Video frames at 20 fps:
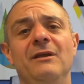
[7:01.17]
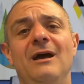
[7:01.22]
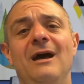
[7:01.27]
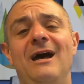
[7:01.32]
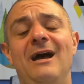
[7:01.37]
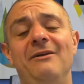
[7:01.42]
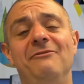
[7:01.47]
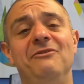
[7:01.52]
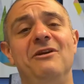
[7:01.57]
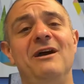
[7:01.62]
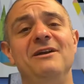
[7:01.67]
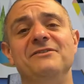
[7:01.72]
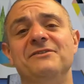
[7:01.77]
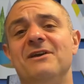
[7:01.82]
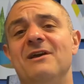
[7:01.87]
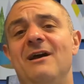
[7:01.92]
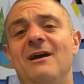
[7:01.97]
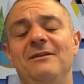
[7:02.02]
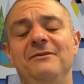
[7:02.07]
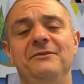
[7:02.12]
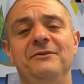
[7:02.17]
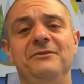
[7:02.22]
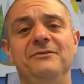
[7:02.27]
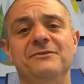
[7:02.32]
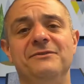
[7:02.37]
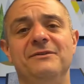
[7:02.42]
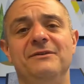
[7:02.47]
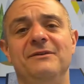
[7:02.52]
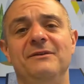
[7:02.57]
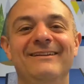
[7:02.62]
high-rise
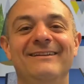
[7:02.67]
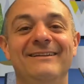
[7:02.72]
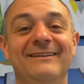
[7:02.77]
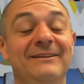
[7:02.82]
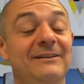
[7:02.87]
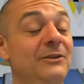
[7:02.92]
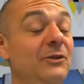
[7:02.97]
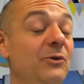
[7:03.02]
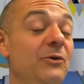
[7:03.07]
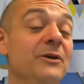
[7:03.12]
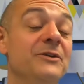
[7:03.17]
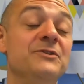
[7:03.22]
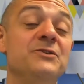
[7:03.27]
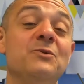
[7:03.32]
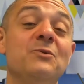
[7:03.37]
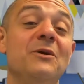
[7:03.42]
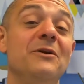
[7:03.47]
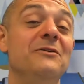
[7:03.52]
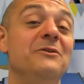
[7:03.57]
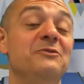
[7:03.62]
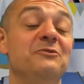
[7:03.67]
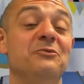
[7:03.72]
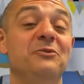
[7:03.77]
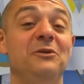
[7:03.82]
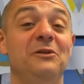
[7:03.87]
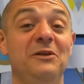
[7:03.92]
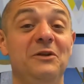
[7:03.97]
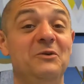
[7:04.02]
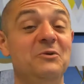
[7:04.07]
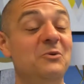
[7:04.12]
condos. Logan Square is
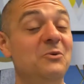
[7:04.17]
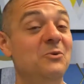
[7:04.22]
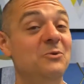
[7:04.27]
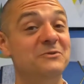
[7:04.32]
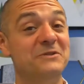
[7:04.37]
really cool.